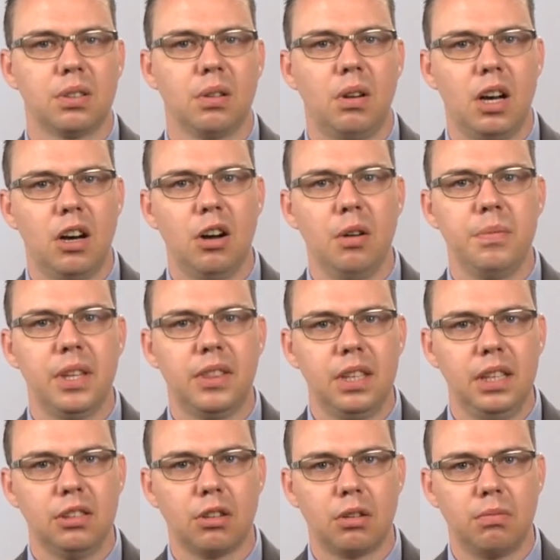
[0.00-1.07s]
So I hope that
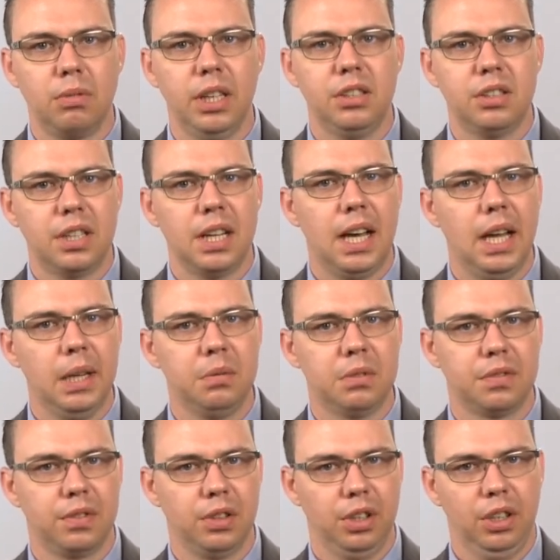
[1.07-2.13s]
these are rich
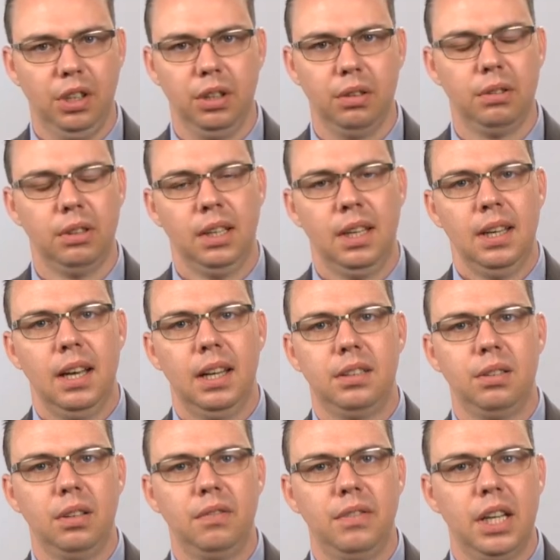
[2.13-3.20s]
times for you uh,
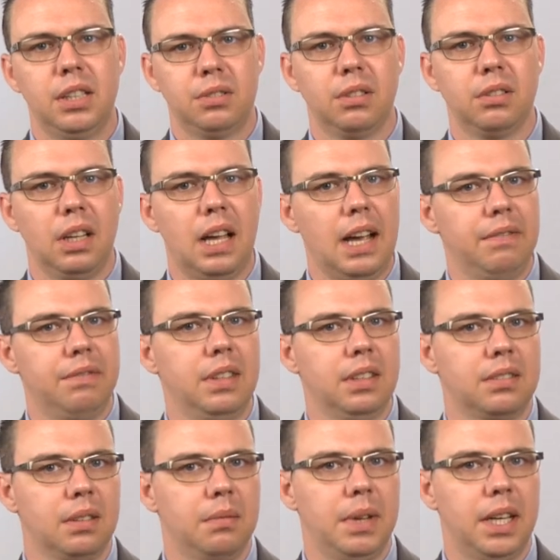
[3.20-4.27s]
to invest your life
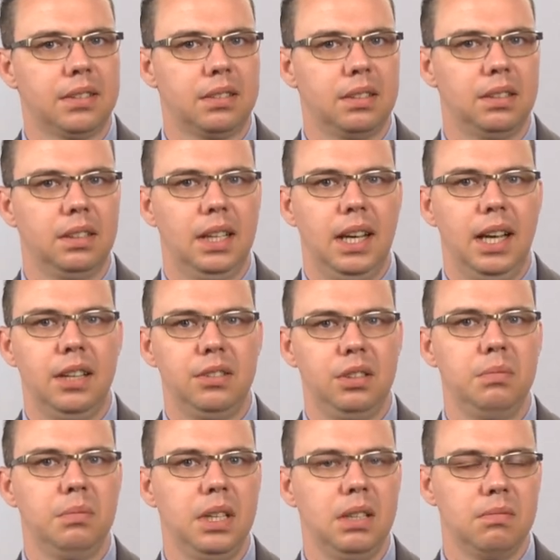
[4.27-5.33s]
this semester as
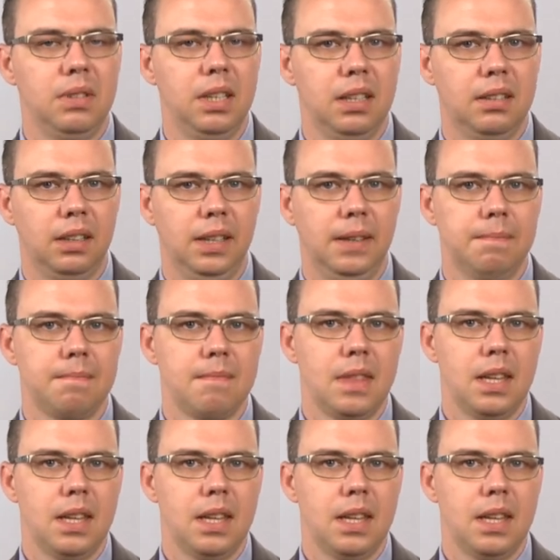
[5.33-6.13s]
you meet weekly.